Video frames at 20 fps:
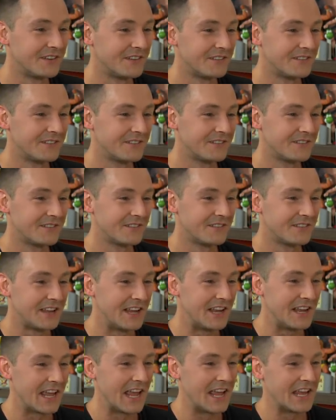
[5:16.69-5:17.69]
Insane.
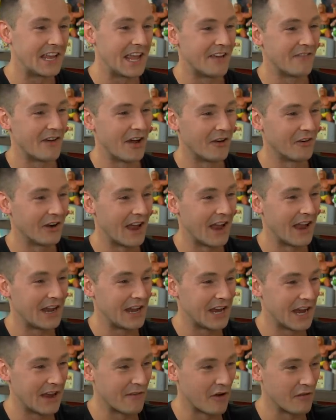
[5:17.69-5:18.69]
He, he gave out a he
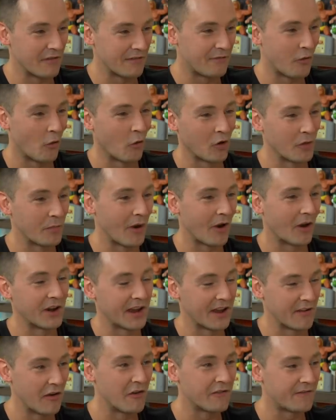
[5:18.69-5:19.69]
gave out four par he
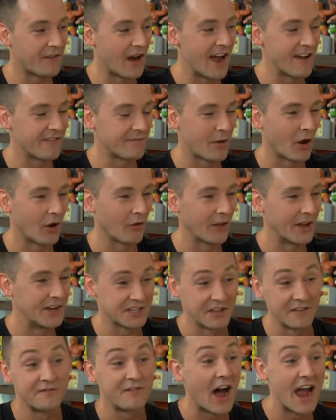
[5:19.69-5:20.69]
gave out five parlays.
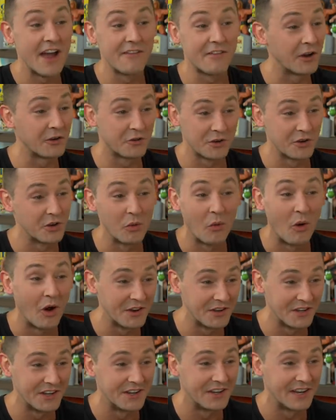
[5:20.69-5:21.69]
The five hundred to
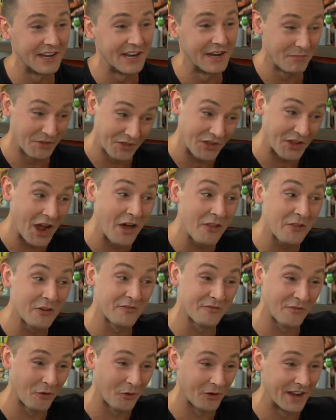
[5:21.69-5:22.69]
one didn't hit, but the other
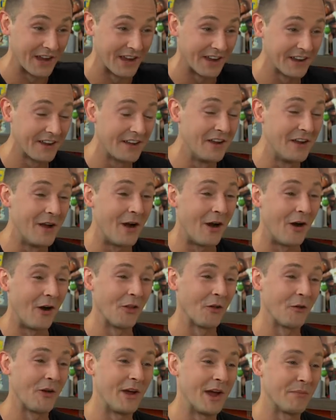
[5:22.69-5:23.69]
four hit all
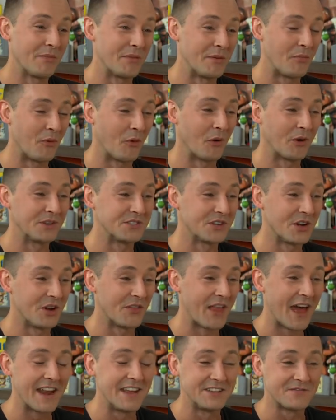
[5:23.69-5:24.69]
the way up the board. So
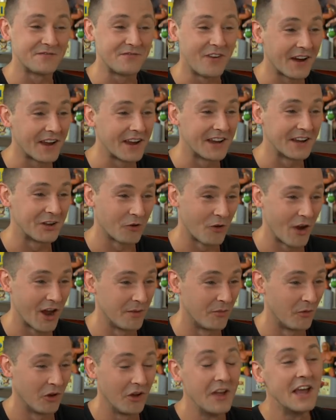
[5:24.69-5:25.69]
that is fucking I, yeah.
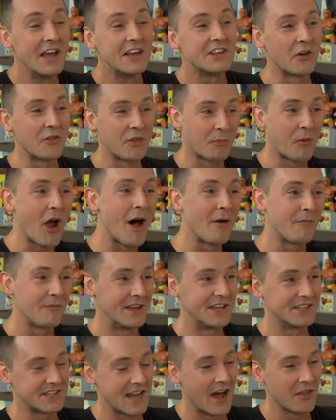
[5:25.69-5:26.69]
incredible. So the problem
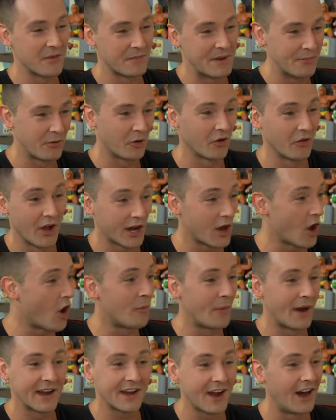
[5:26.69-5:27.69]
is now that people are like, oh
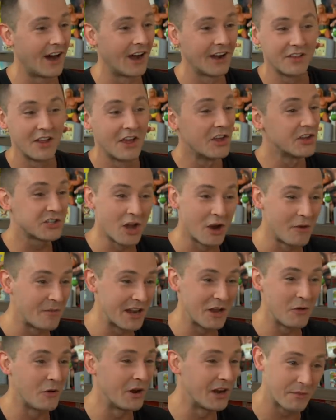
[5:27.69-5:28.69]
my God, so
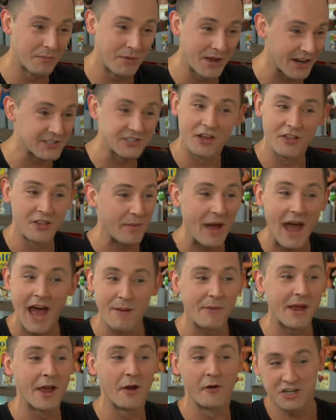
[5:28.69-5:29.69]
many winning picks on the Pat
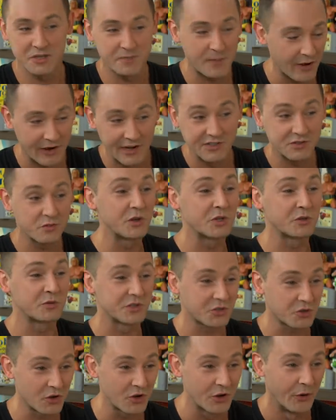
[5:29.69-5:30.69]
Mayo Experience, which was
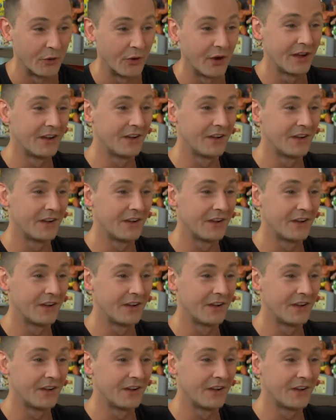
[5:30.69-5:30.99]
true